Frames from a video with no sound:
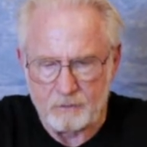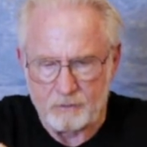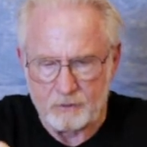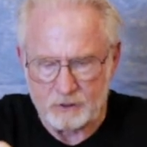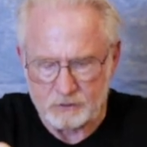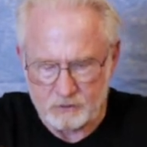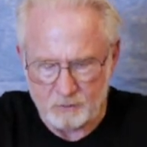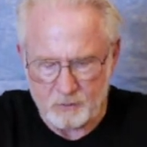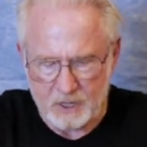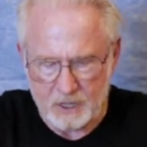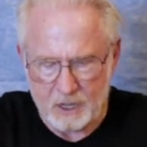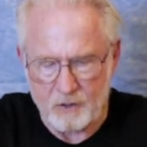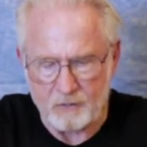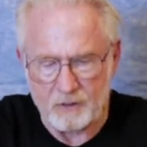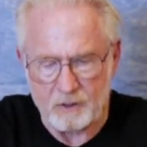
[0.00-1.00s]
This will be
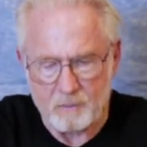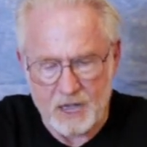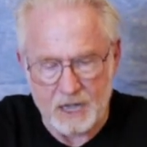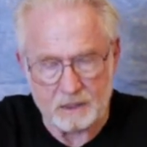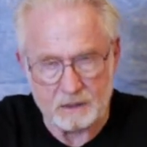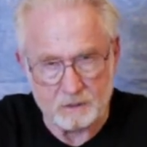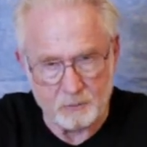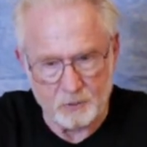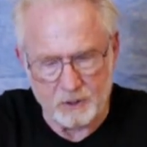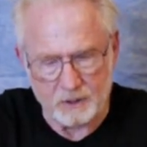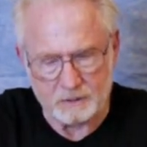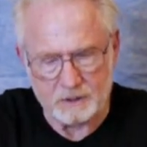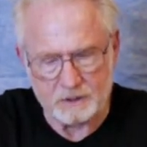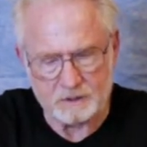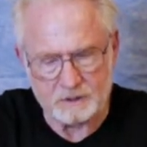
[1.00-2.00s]
on the back of the
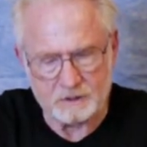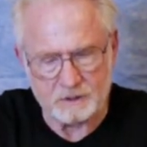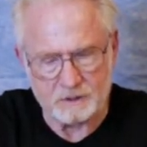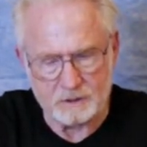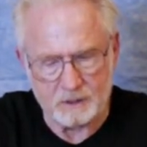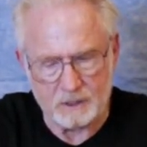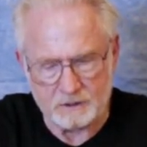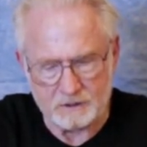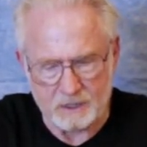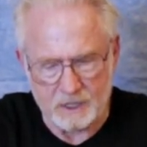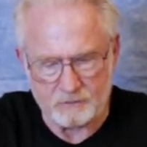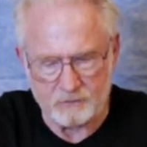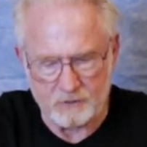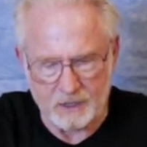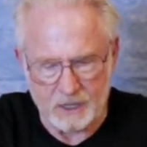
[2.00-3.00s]
print. This is the sticky side
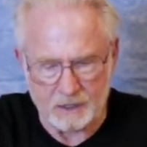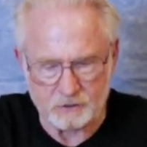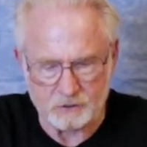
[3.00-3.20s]
for that.